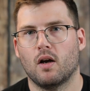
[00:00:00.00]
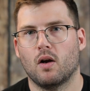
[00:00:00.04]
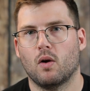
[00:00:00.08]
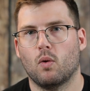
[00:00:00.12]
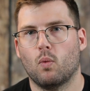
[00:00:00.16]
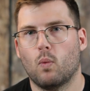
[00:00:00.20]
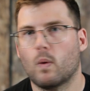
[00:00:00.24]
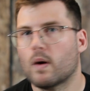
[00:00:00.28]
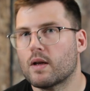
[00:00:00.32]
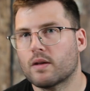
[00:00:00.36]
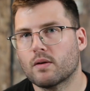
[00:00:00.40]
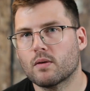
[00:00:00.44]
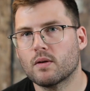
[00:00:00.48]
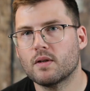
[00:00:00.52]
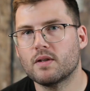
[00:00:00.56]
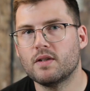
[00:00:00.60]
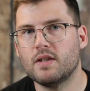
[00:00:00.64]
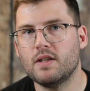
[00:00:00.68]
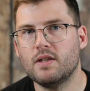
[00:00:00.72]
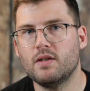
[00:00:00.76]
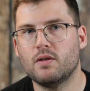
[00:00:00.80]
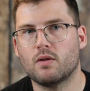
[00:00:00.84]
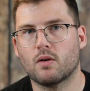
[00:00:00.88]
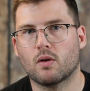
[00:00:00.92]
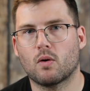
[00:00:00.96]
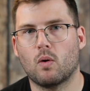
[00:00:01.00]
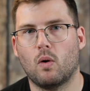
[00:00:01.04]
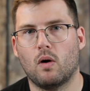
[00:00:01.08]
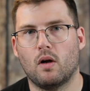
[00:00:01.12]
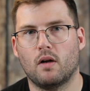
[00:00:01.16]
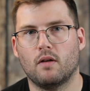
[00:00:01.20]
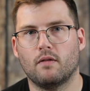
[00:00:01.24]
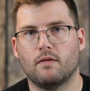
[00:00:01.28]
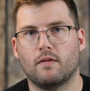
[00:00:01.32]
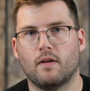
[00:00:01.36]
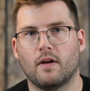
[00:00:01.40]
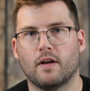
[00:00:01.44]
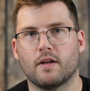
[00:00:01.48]
Whether it's easier
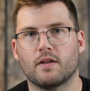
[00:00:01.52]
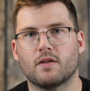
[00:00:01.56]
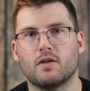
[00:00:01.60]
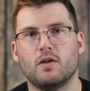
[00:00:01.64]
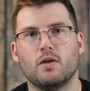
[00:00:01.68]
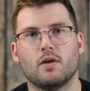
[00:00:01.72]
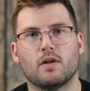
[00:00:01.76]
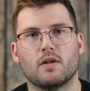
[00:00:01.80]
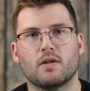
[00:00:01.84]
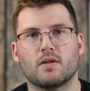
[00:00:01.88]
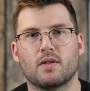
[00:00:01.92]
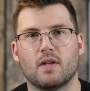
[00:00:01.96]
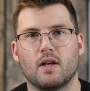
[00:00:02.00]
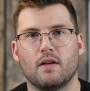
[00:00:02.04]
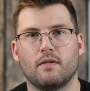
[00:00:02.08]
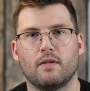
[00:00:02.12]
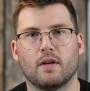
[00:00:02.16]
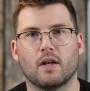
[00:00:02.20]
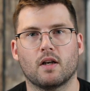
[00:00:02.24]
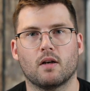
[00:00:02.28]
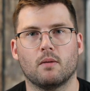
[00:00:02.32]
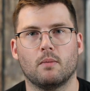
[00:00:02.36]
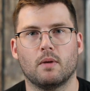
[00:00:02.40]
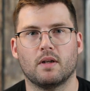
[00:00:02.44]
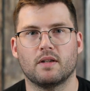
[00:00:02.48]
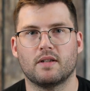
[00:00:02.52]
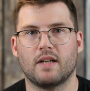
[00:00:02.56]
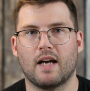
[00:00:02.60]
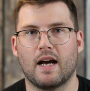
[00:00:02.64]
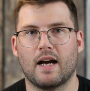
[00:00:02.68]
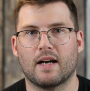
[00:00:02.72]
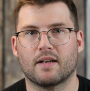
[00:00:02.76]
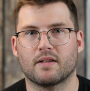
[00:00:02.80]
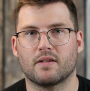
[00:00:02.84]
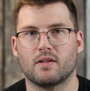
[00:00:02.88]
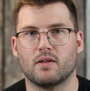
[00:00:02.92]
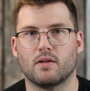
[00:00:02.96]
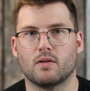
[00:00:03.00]
qualifying so you can save income on
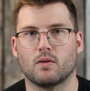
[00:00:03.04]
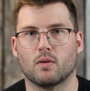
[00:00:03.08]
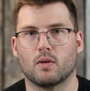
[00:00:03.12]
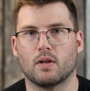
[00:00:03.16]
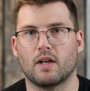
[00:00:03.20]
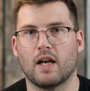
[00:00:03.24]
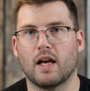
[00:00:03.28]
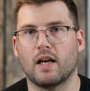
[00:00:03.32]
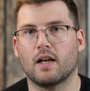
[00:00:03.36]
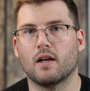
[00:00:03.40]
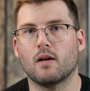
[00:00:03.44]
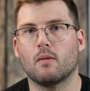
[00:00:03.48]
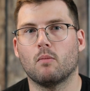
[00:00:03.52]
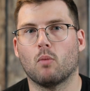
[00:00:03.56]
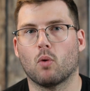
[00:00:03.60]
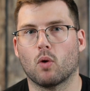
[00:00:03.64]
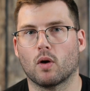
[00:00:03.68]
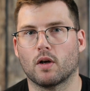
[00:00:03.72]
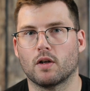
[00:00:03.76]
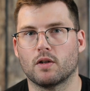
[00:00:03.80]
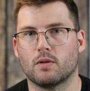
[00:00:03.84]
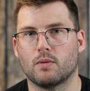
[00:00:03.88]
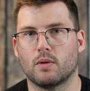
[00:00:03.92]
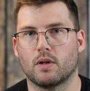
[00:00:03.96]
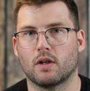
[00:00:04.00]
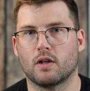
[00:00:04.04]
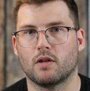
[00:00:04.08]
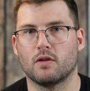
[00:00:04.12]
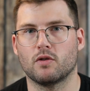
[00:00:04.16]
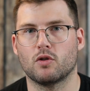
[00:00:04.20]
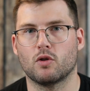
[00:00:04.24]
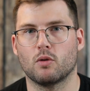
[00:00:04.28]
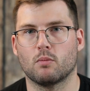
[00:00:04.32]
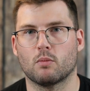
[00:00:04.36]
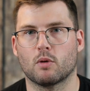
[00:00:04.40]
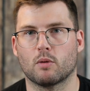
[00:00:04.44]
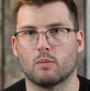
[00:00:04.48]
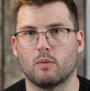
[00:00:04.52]
taxes or getting a mortgage with a
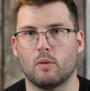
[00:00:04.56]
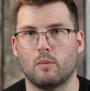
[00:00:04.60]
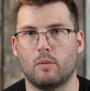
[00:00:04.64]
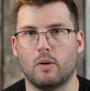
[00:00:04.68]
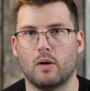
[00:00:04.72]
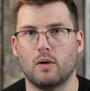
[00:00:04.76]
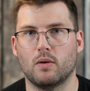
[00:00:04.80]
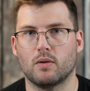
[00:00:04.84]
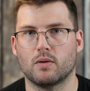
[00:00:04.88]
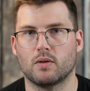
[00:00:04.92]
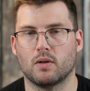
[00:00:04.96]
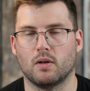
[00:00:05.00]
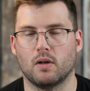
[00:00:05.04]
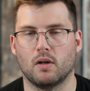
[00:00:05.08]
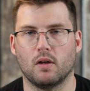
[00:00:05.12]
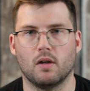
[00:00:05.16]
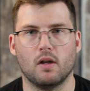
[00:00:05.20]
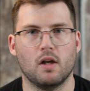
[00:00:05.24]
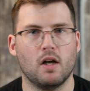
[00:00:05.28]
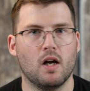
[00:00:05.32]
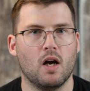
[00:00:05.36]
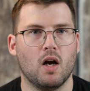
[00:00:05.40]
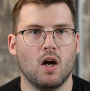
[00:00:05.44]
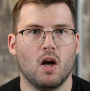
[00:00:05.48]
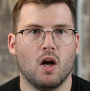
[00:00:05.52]
consumer proposal,